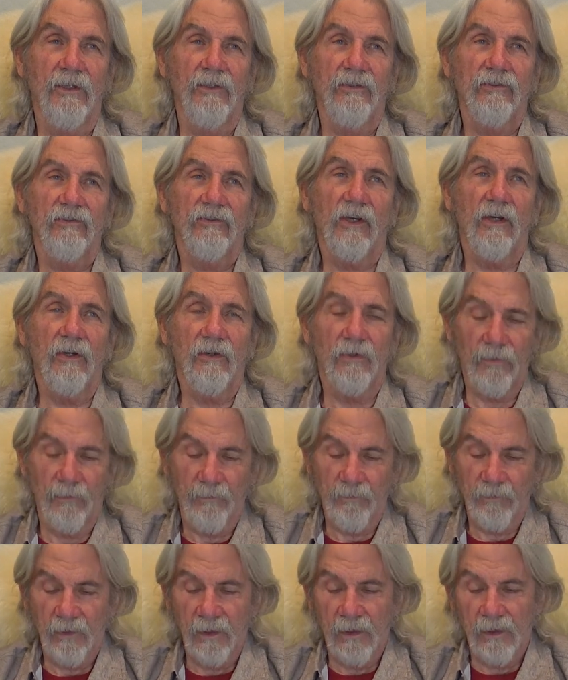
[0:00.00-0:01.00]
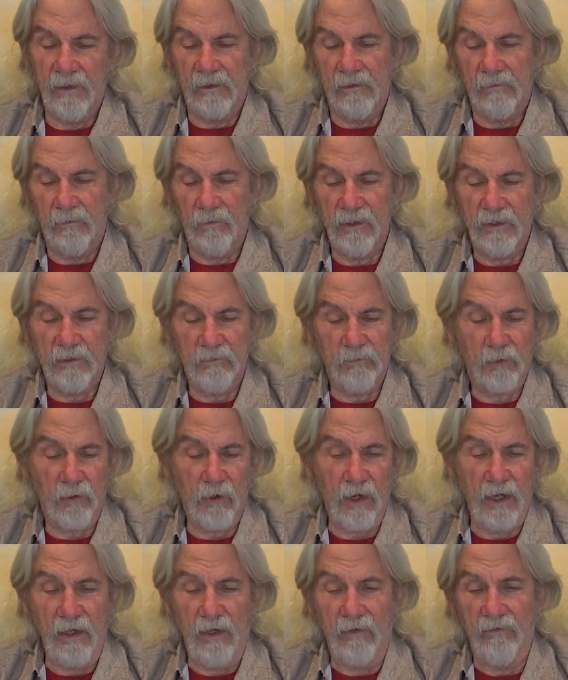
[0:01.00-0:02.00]
So we can
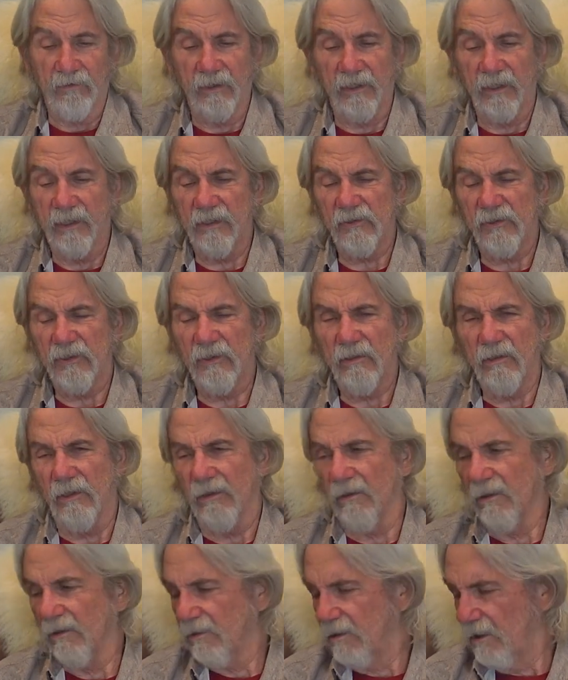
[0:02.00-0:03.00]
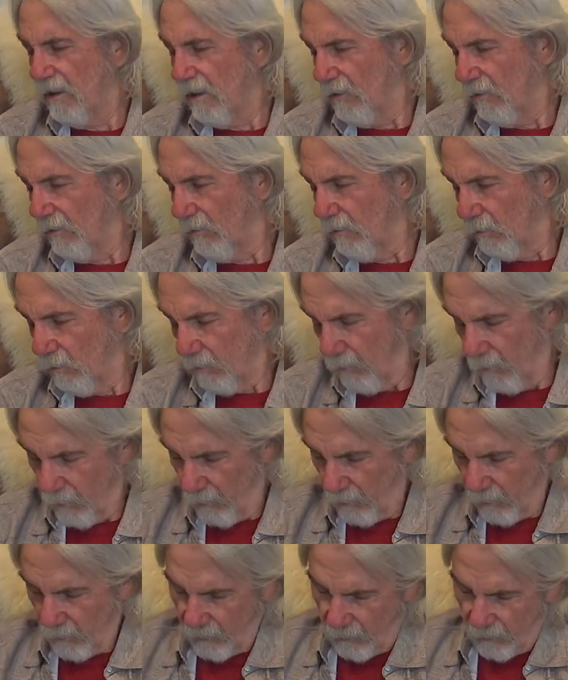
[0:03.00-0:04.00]
pray over this. You know, you know,
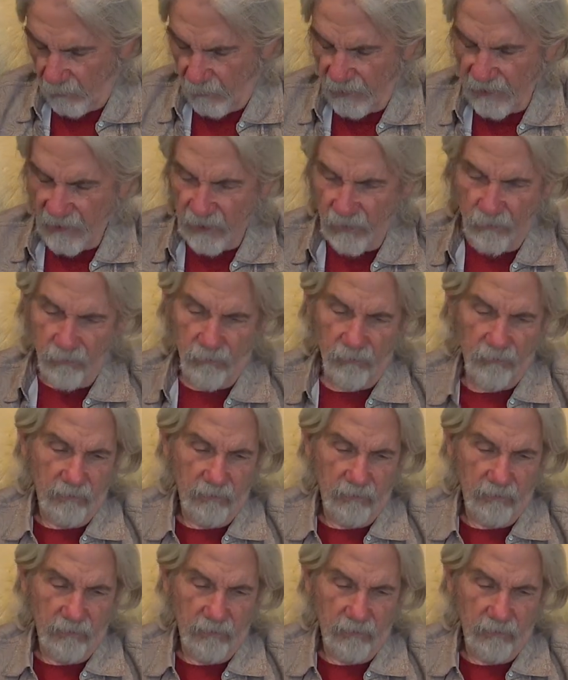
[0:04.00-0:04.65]
we don't.